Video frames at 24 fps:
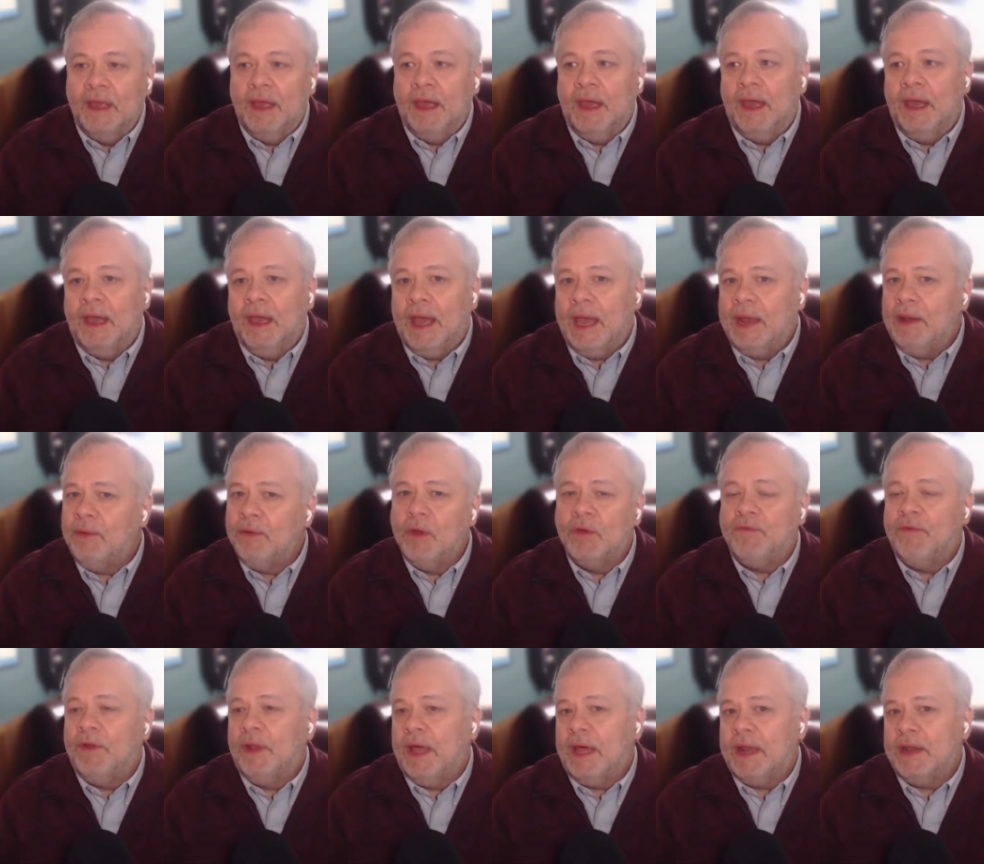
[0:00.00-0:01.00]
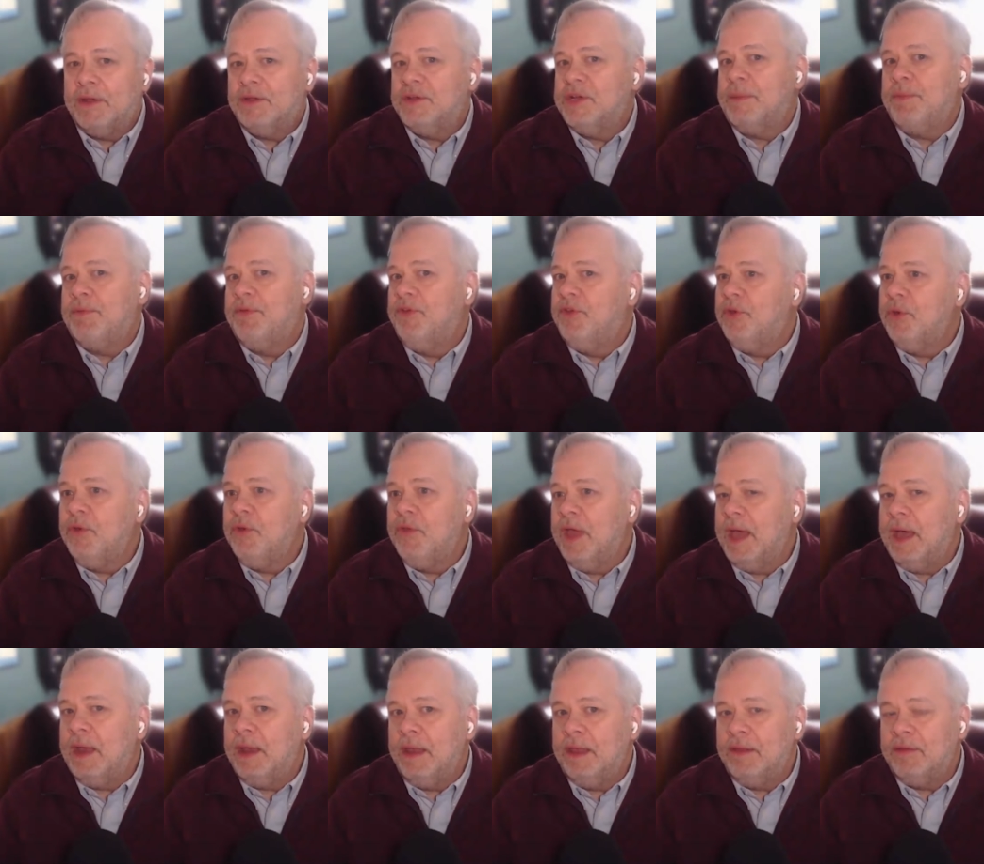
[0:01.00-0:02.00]
I don't know if a lot of shops do
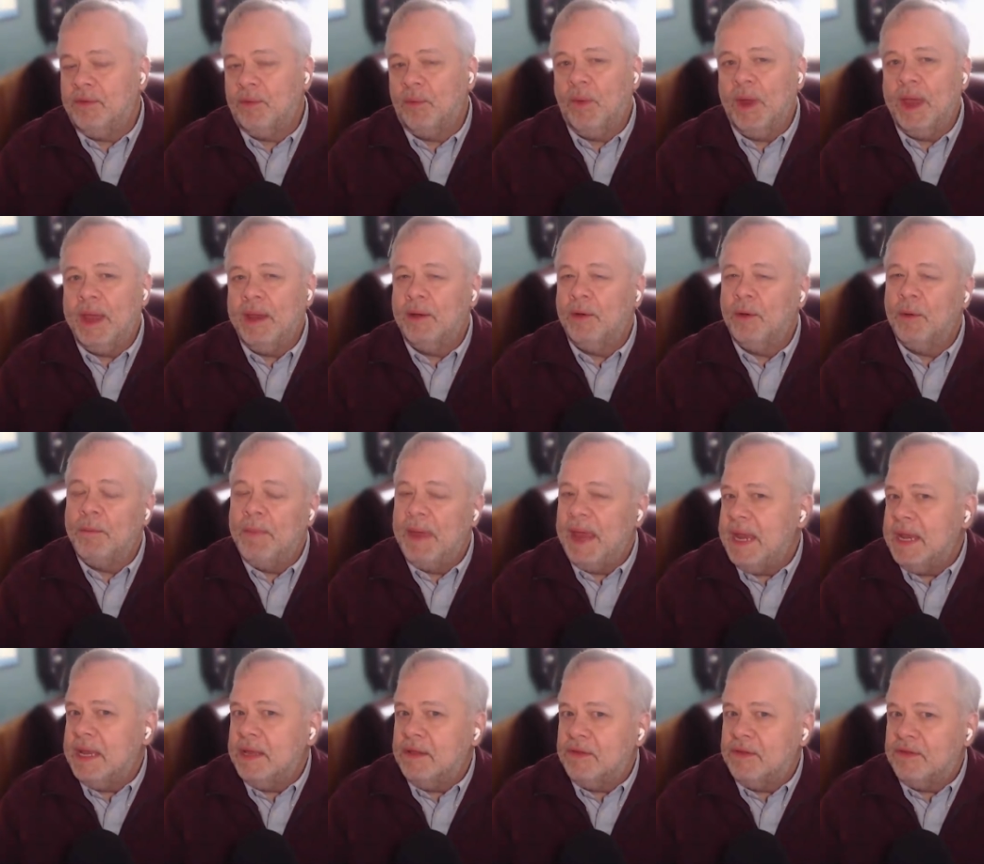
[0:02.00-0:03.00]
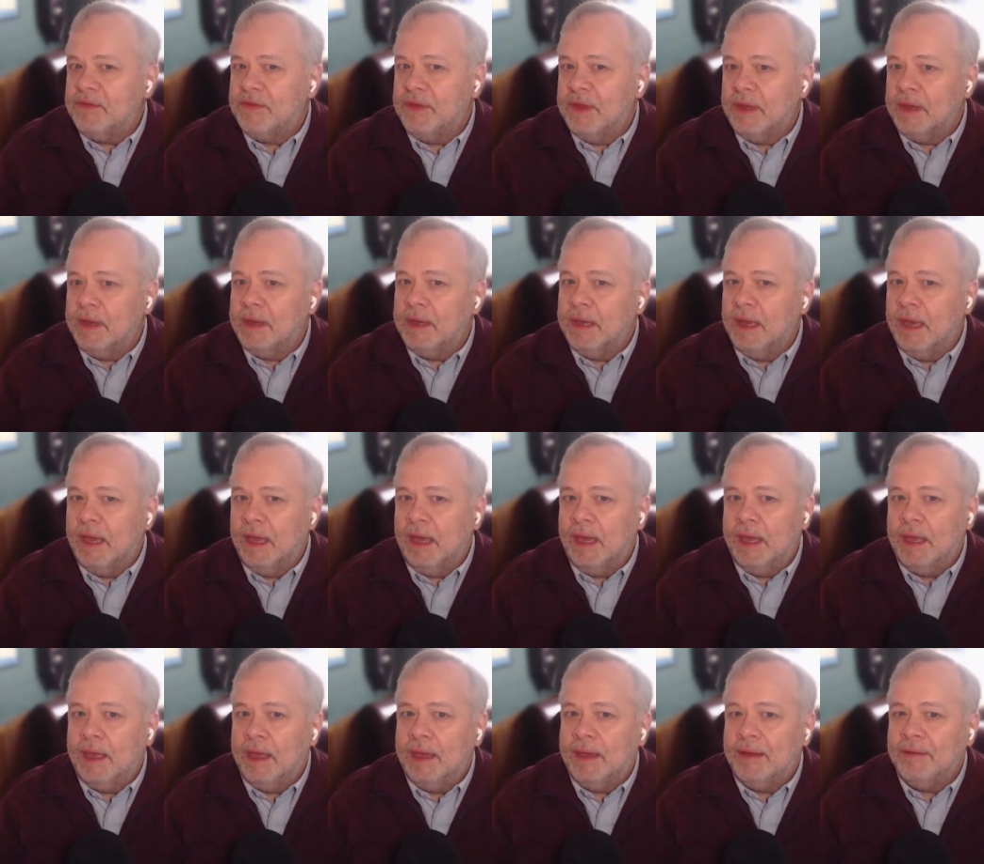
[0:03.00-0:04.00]
that as a regular maintenance thing.
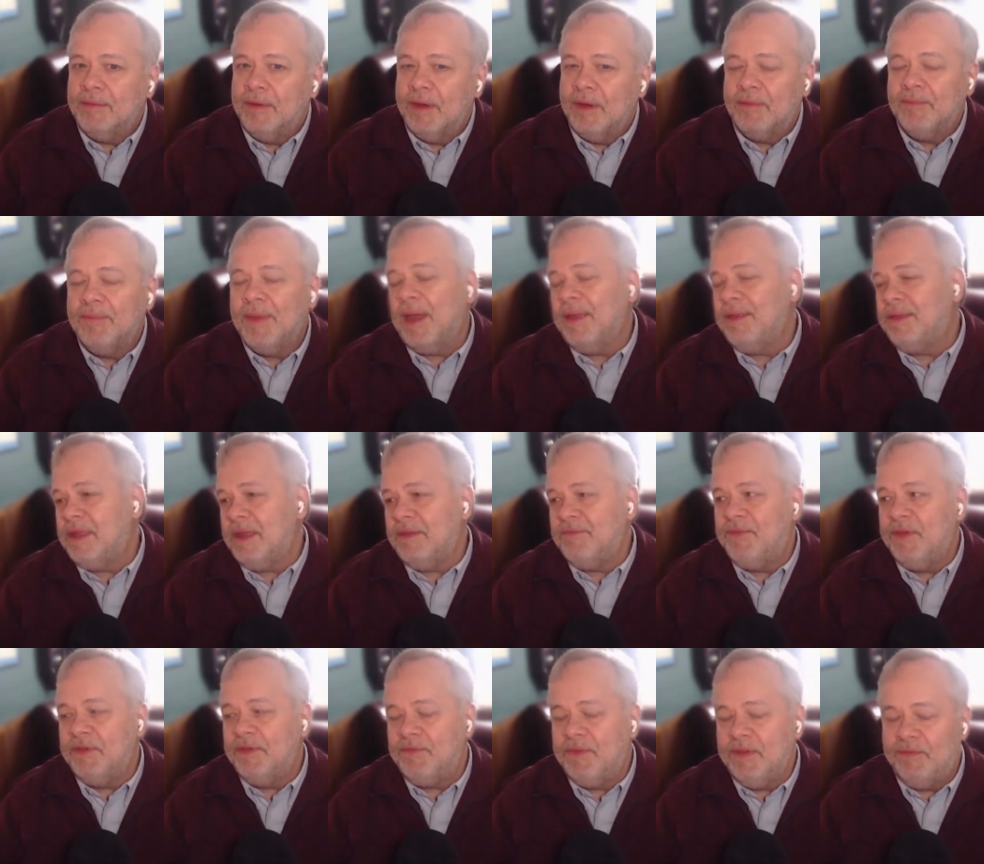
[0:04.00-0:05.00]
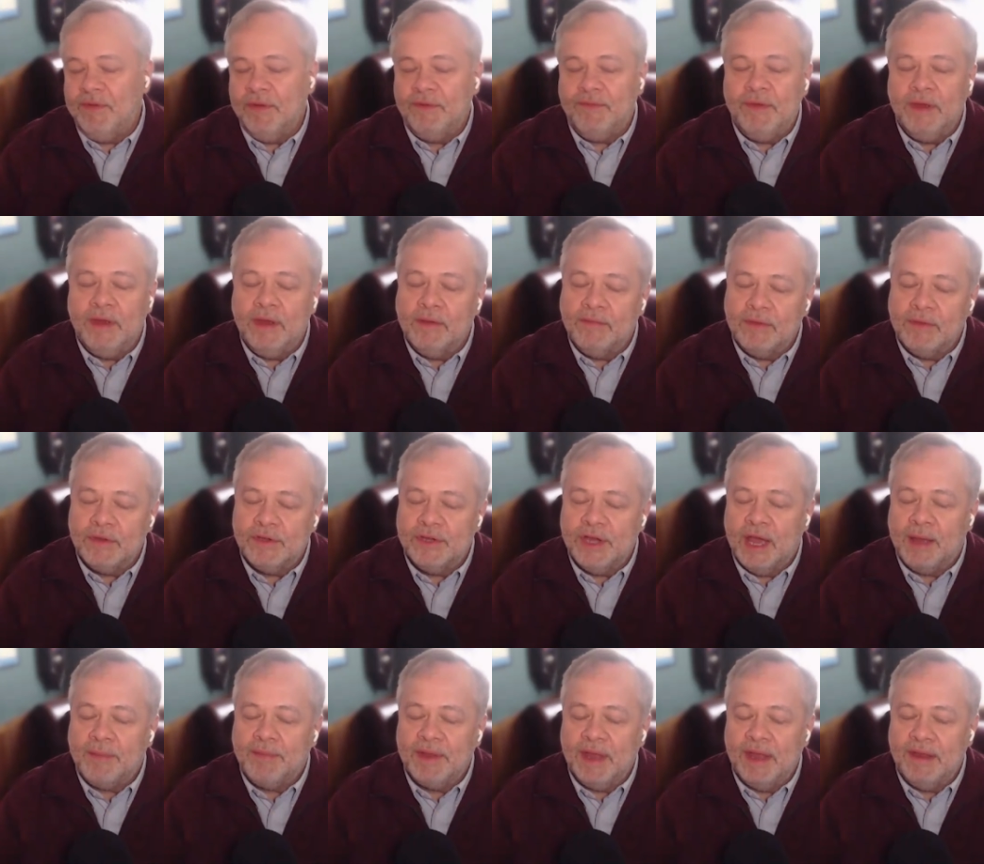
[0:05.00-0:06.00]
I'd say 50-50 of the
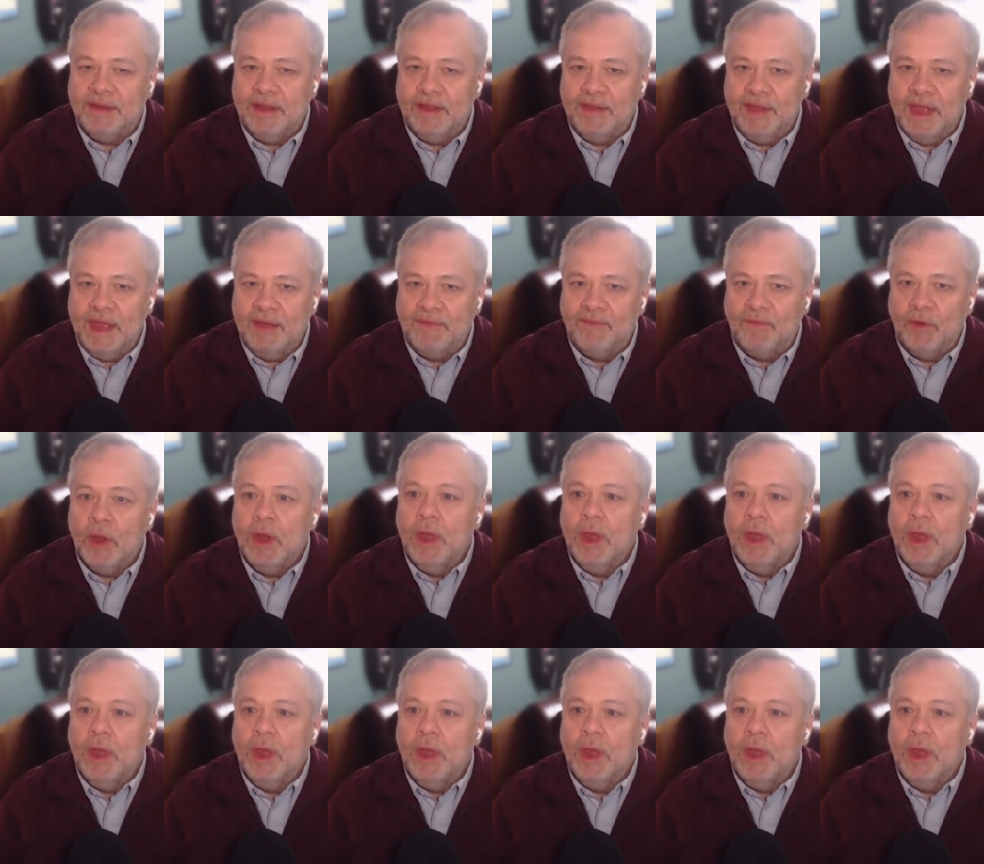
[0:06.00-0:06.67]
shops I see that have